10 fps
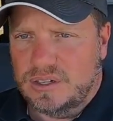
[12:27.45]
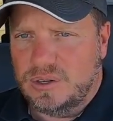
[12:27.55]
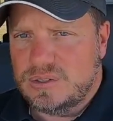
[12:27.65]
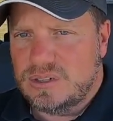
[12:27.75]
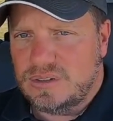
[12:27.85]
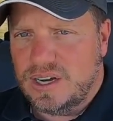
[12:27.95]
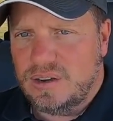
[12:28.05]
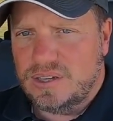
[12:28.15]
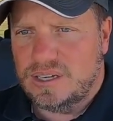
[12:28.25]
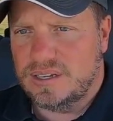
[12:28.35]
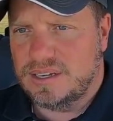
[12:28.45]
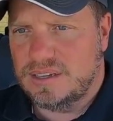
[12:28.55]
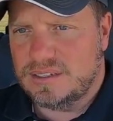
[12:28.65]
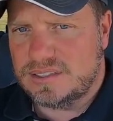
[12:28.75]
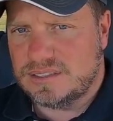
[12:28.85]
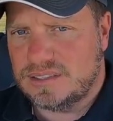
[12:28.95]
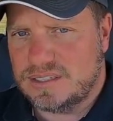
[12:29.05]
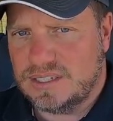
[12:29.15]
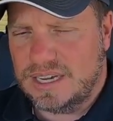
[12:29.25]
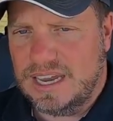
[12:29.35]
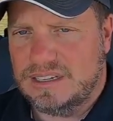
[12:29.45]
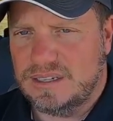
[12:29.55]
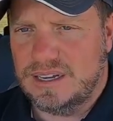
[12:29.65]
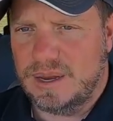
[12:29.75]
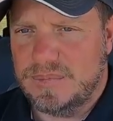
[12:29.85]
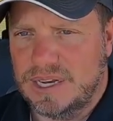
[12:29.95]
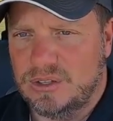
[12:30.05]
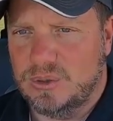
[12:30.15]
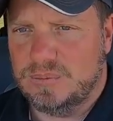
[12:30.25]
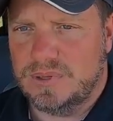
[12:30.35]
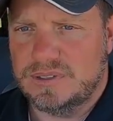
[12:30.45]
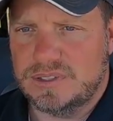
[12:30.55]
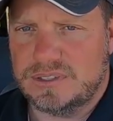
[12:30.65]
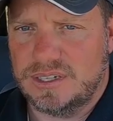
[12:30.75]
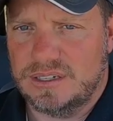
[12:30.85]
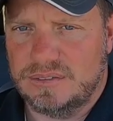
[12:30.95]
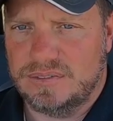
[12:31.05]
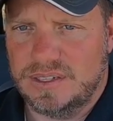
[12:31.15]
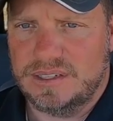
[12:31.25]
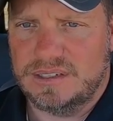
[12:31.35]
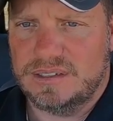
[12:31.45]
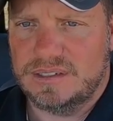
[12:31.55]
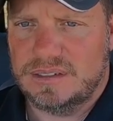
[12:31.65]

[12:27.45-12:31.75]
cruising around, again, this is just an 8 to 9 minute loop, just trying to feel it.